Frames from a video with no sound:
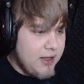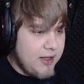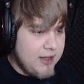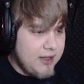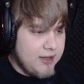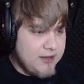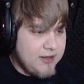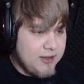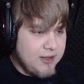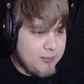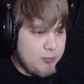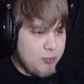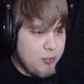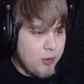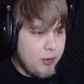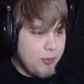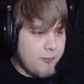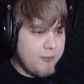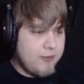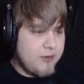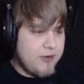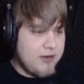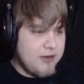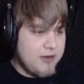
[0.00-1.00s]
He didn't
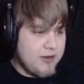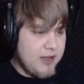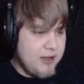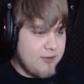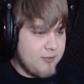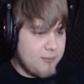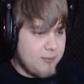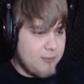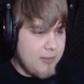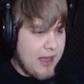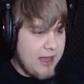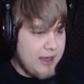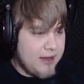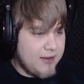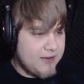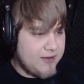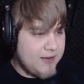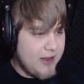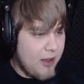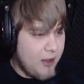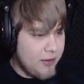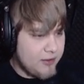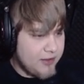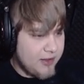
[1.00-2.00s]
move, didn't even make a
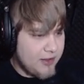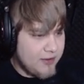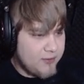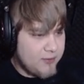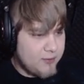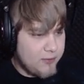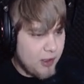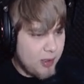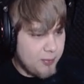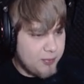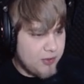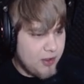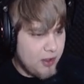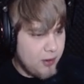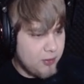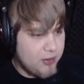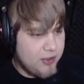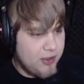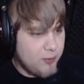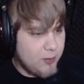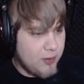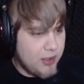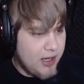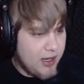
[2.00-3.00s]
sound. I stopped
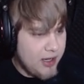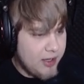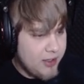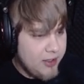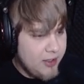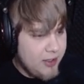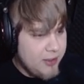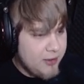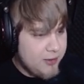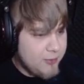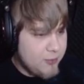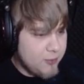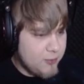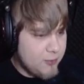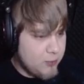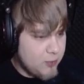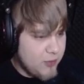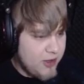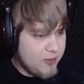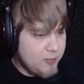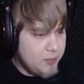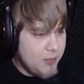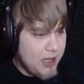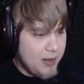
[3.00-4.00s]
only when I couldn't
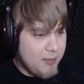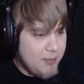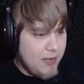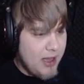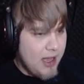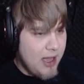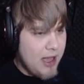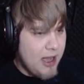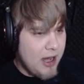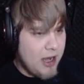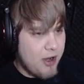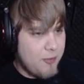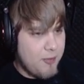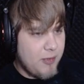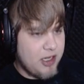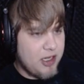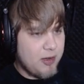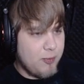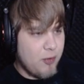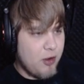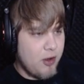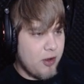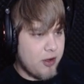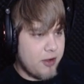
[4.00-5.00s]
raise my arm
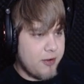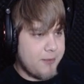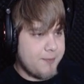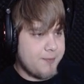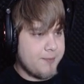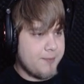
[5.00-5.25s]
anymore.